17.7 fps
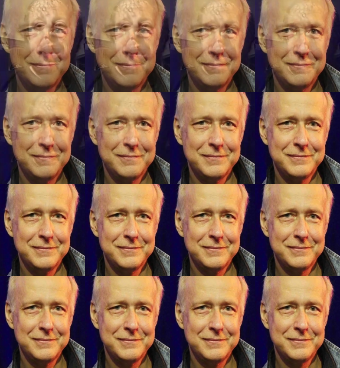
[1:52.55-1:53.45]

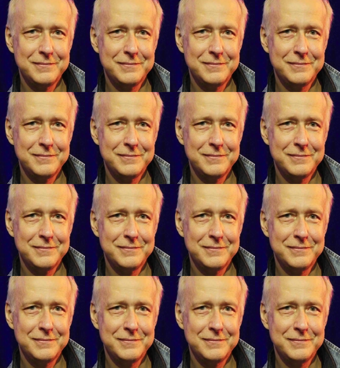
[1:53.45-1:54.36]
X that
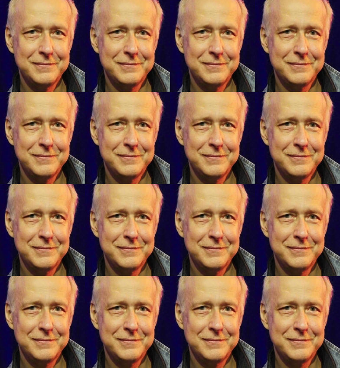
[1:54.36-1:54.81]
came out,